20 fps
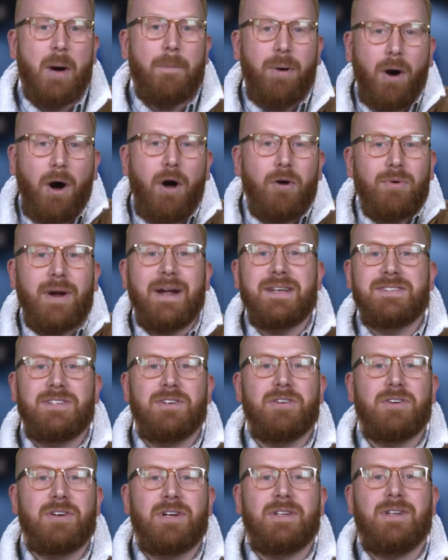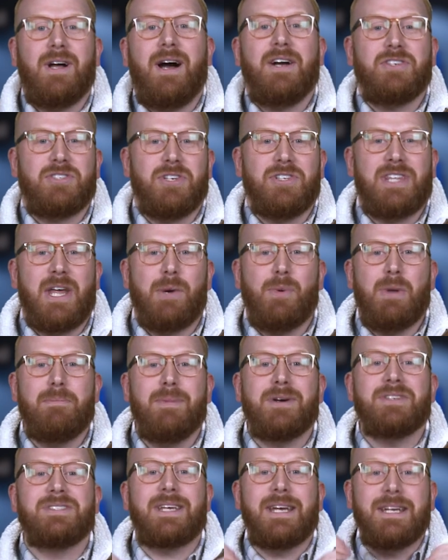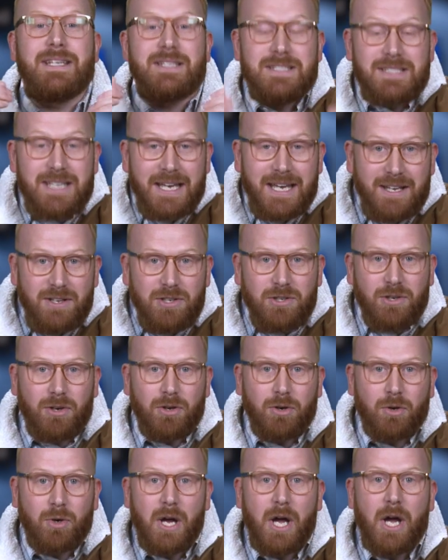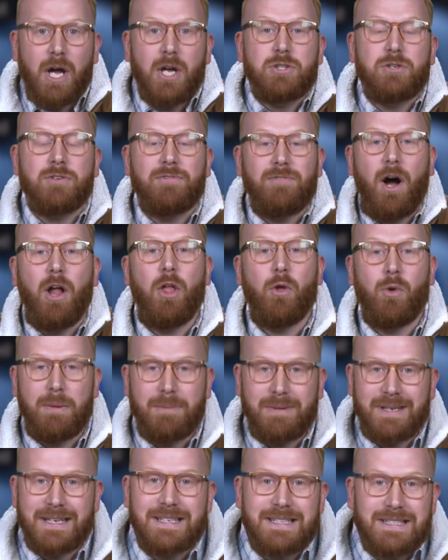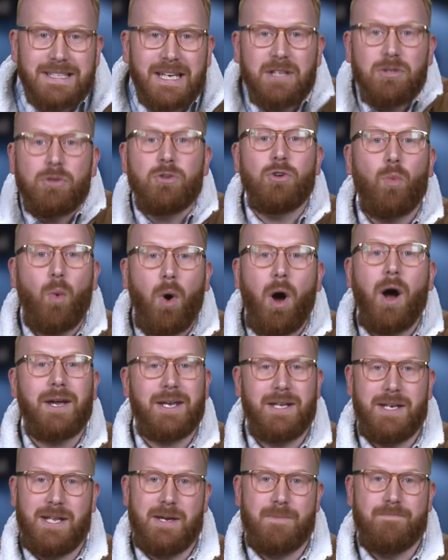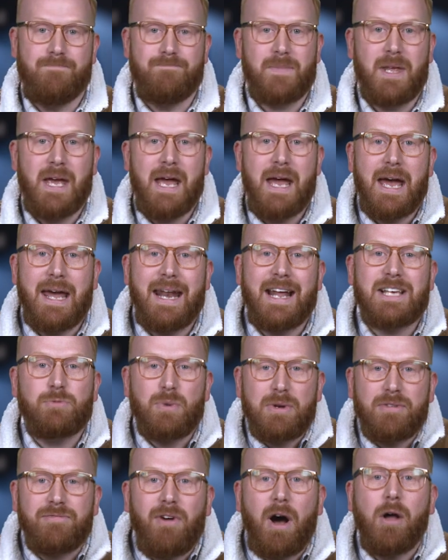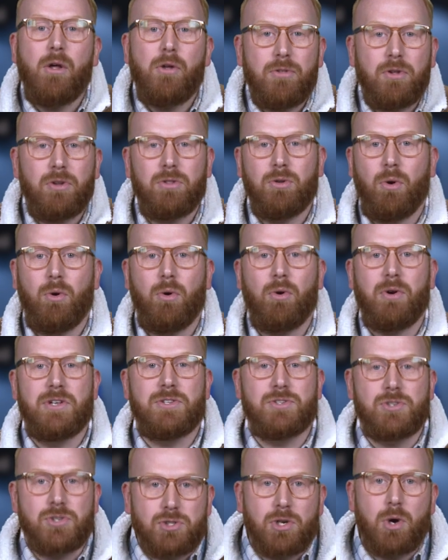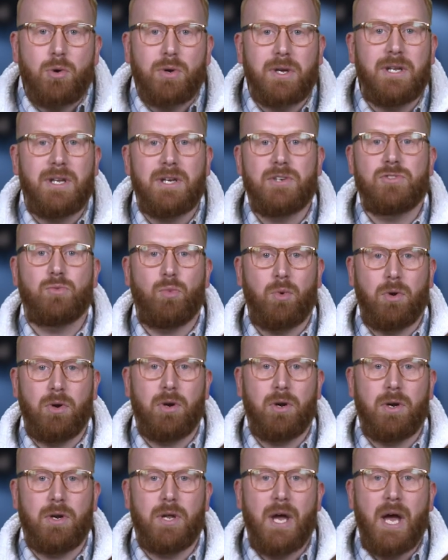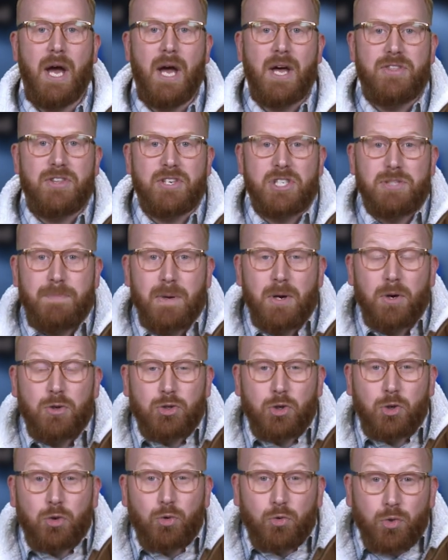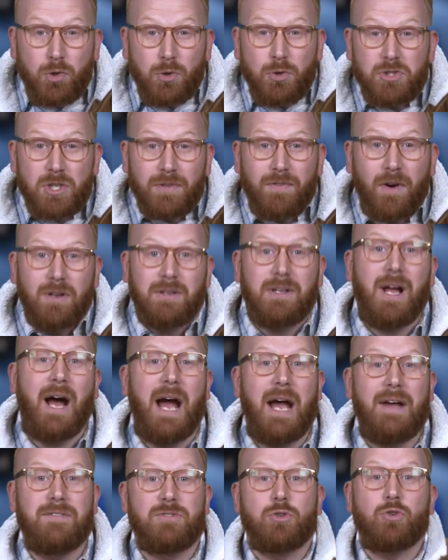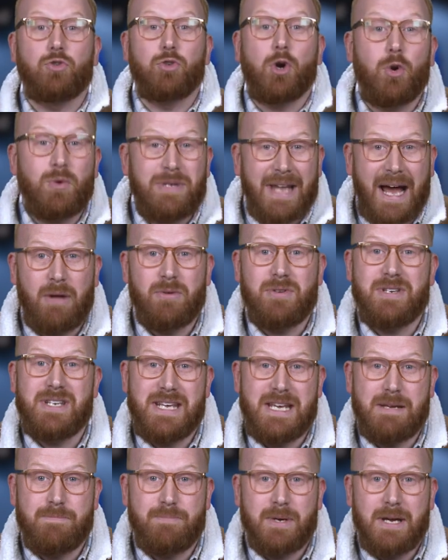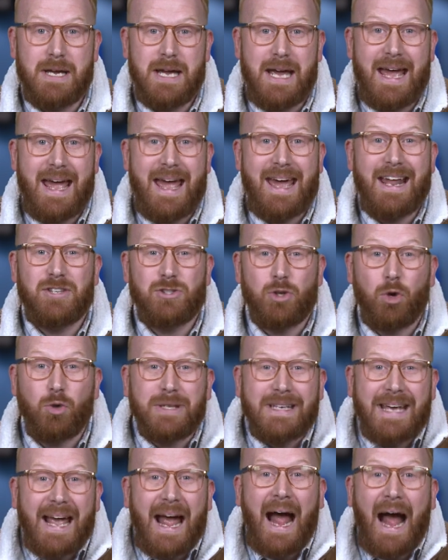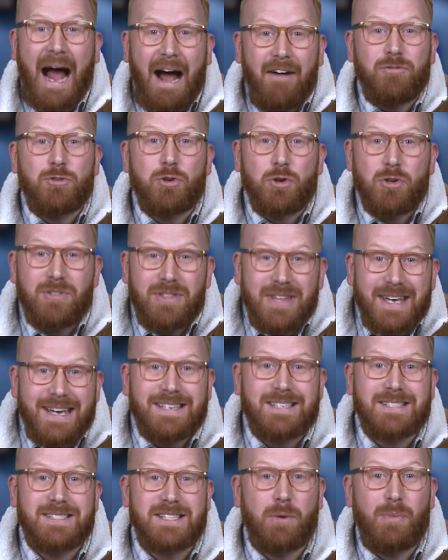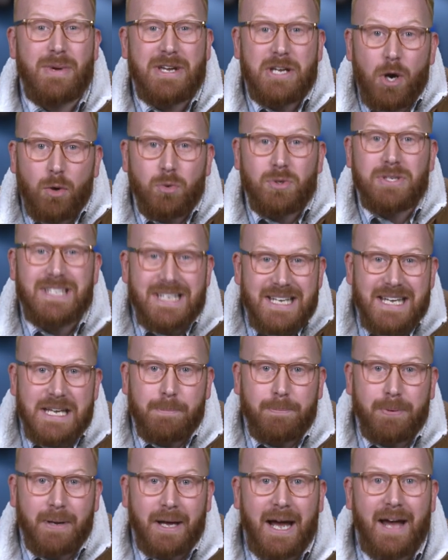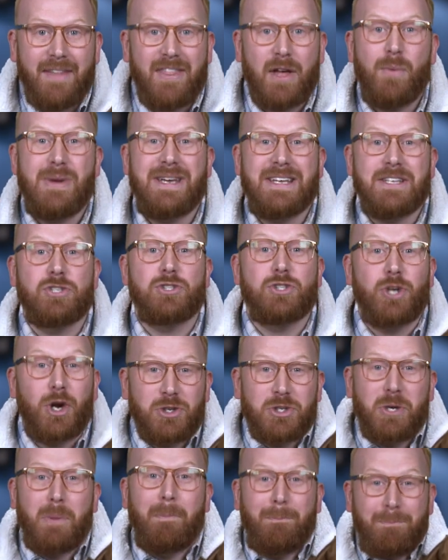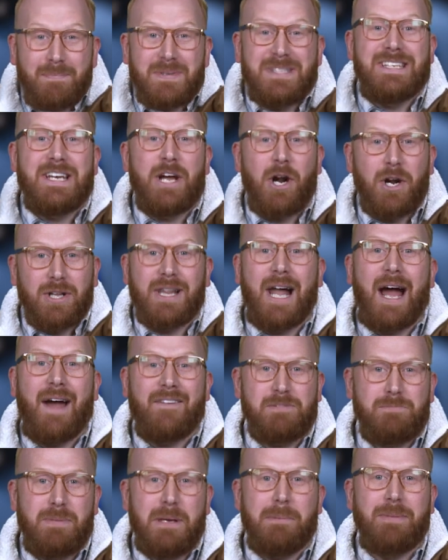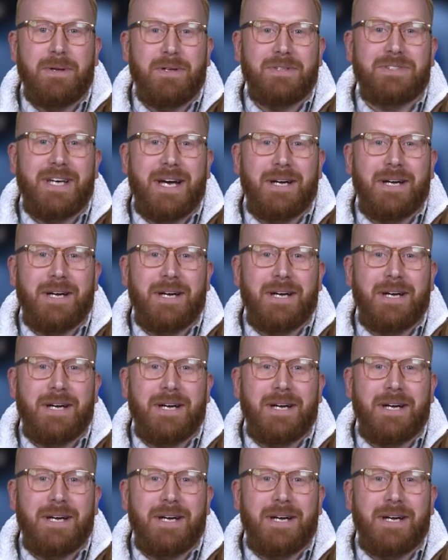Paul writes here in Colossians that we must continue to follow him, continue to walk in him. And as we follow the Lord and soak in his word, the spiritual roots of our lives grow down deep. And it's only after this that we go deep that we can start to see our lives be built